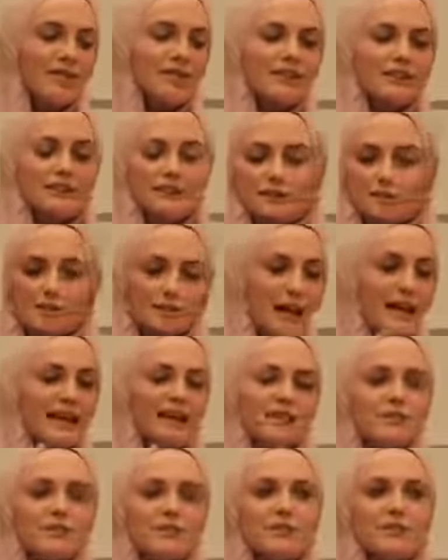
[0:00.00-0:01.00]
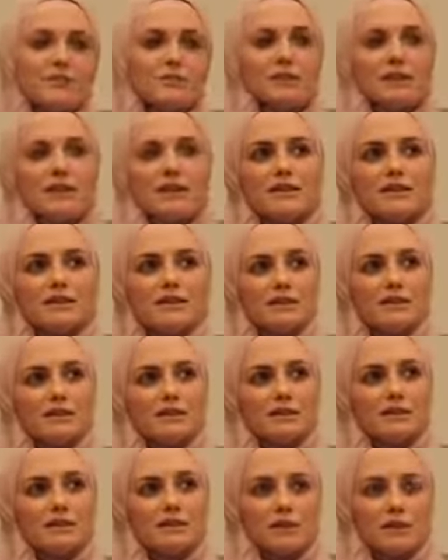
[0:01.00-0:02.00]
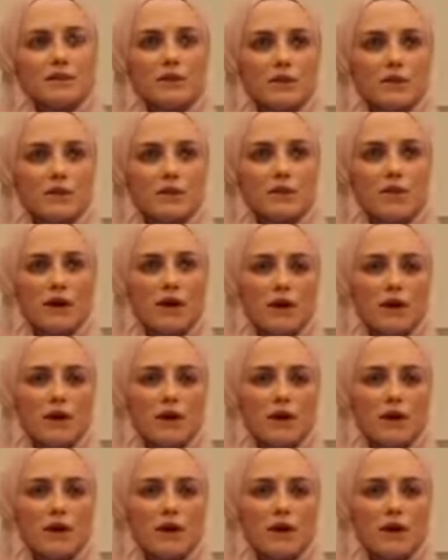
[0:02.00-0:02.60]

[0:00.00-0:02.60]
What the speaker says: some pages, but it's also